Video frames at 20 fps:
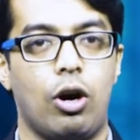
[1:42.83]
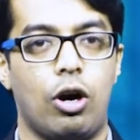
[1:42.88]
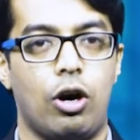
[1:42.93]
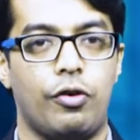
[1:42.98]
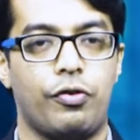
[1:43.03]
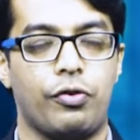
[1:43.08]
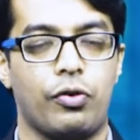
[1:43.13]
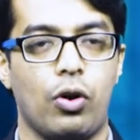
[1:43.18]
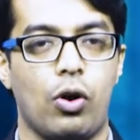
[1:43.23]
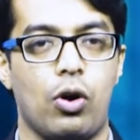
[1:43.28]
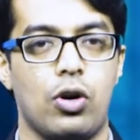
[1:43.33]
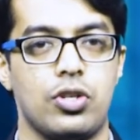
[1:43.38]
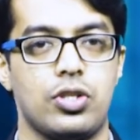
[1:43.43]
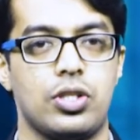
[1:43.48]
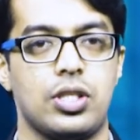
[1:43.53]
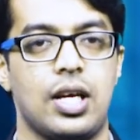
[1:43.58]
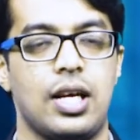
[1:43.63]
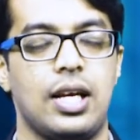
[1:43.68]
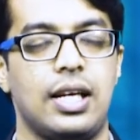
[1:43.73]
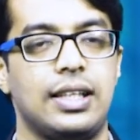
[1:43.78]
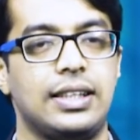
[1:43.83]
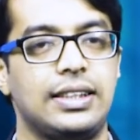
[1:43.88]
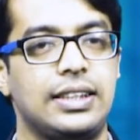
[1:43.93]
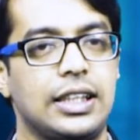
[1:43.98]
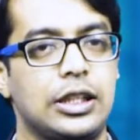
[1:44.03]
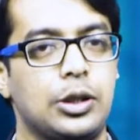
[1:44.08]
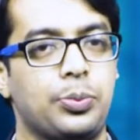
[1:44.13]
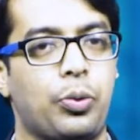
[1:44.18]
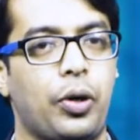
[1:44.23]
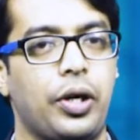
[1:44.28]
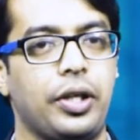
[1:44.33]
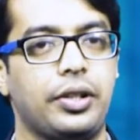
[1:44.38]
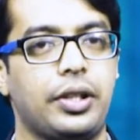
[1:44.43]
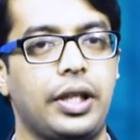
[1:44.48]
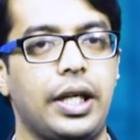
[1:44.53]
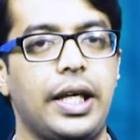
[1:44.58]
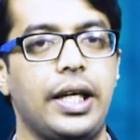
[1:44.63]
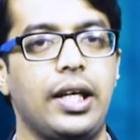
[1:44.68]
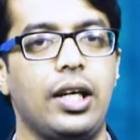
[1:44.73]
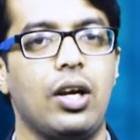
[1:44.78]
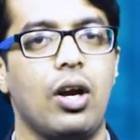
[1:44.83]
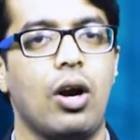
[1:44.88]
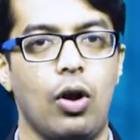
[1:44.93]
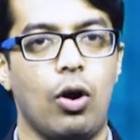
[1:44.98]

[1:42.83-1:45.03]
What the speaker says: of clause 6.3